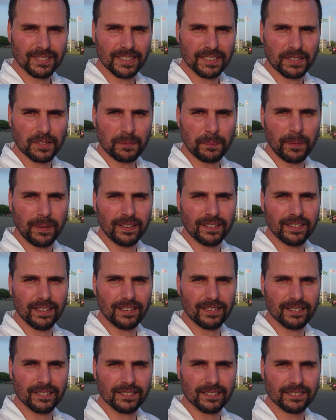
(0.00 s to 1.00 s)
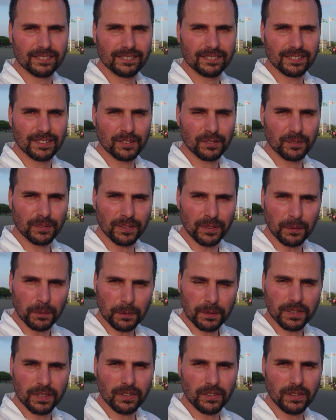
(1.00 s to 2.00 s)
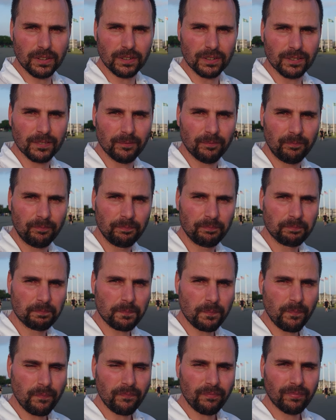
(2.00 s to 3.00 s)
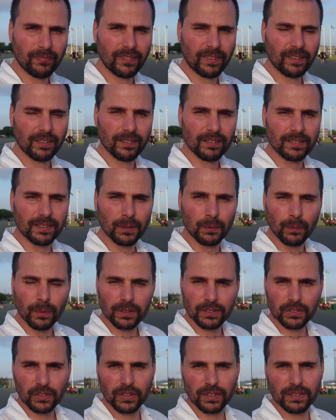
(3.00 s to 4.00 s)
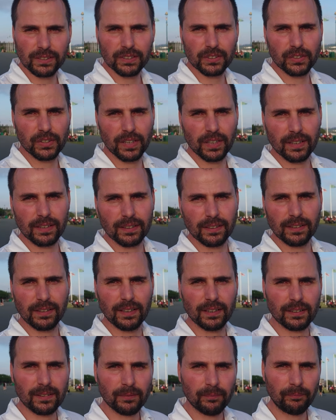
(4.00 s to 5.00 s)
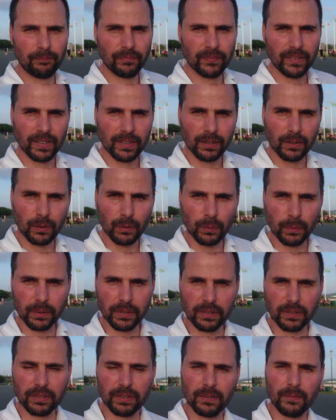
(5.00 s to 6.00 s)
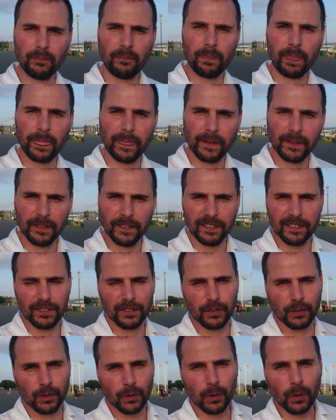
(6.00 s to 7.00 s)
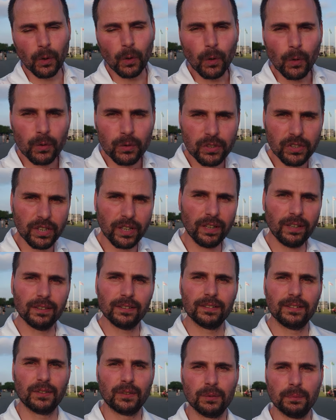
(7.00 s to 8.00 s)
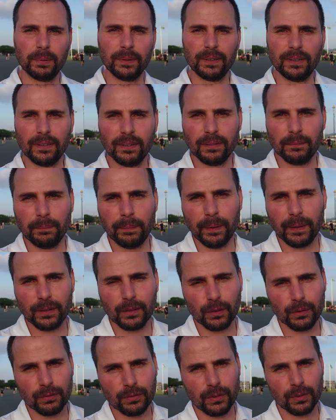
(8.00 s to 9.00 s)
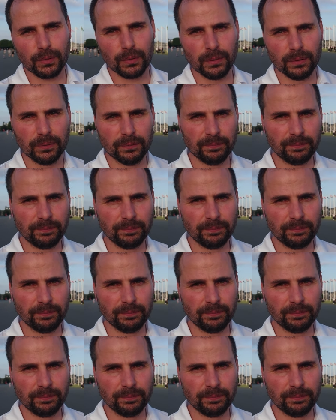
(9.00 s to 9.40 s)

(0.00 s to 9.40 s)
it's me Daniel with OCG, the one children's charity that you wish your own child should be part of too.